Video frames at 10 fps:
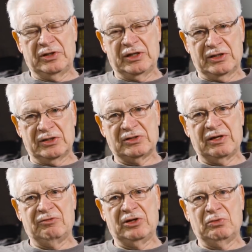The end of
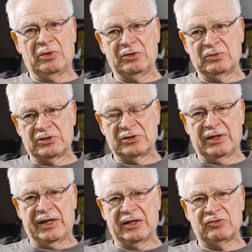71 was the
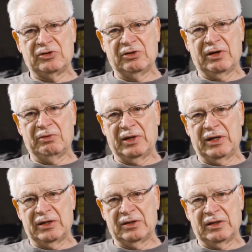last year I
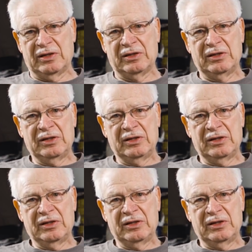ran uh,